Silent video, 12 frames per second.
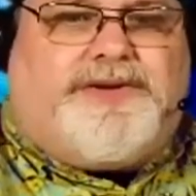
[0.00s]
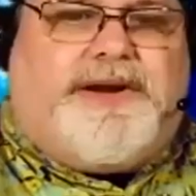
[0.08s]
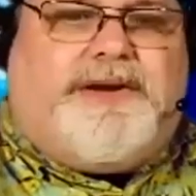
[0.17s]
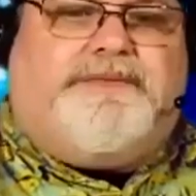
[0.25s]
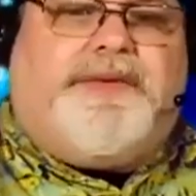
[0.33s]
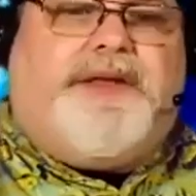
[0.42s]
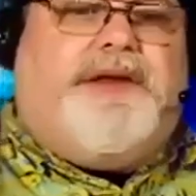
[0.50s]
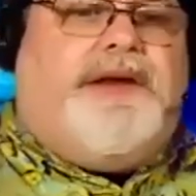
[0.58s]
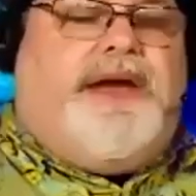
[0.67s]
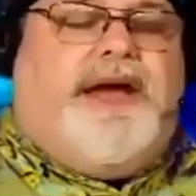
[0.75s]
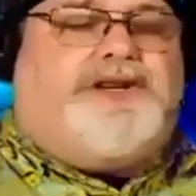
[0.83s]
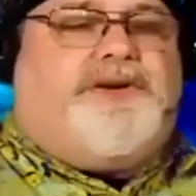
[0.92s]
Try to
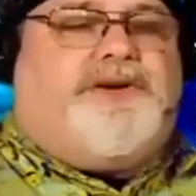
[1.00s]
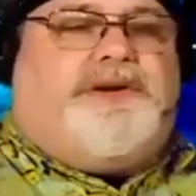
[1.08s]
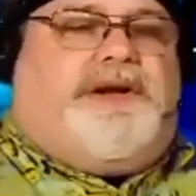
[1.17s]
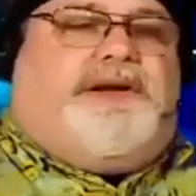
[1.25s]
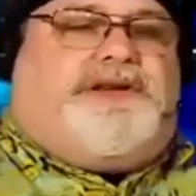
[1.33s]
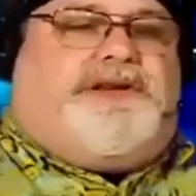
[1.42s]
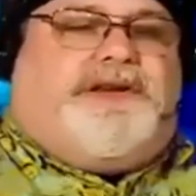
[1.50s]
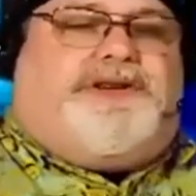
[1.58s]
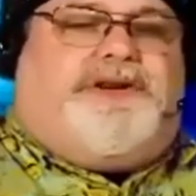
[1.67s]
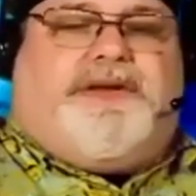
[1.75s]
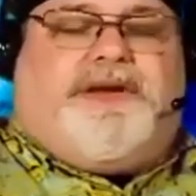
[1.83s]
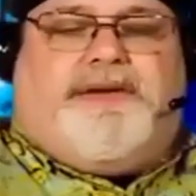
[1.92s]
and show and
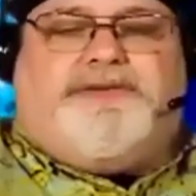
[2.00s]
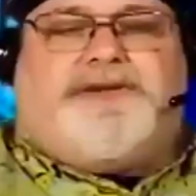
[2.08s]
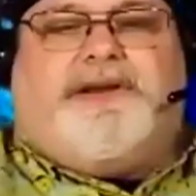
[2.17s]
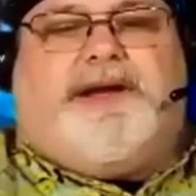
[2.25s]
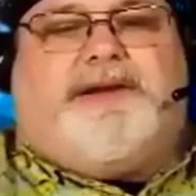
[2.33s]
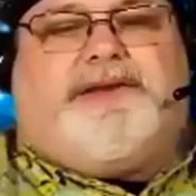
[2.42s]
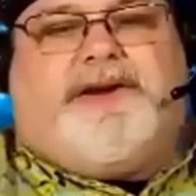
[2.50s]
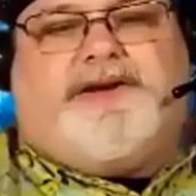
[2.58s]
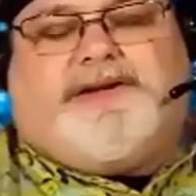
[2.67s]
show that I'm still out there,